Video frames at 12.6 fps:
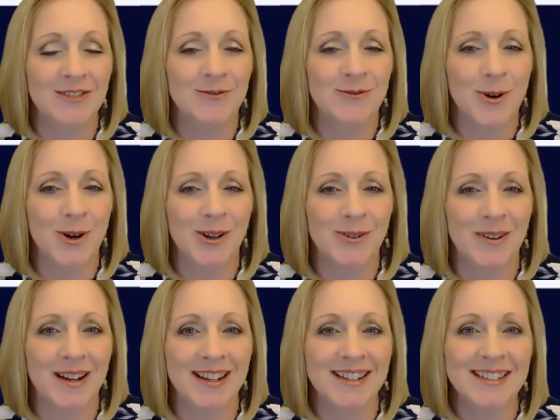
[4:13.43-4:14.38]
for a
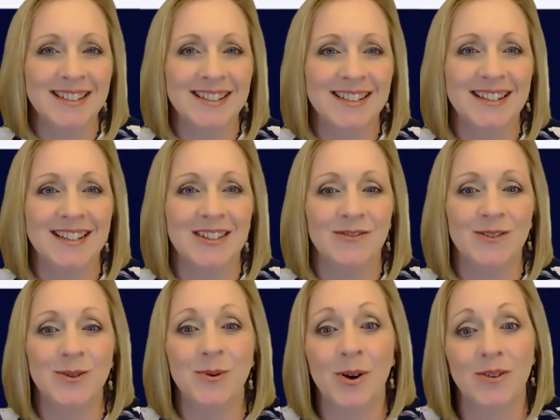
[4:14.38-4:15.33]
grant
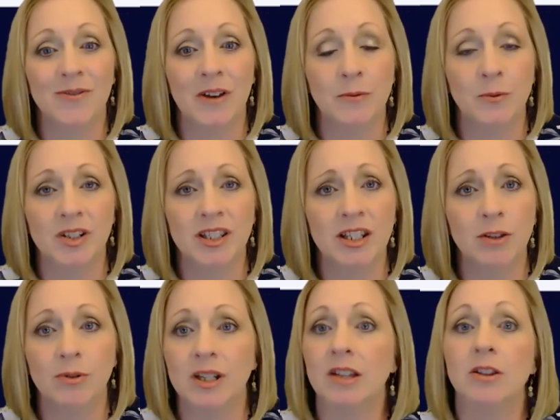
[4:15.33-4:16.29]
if you are a 501c3.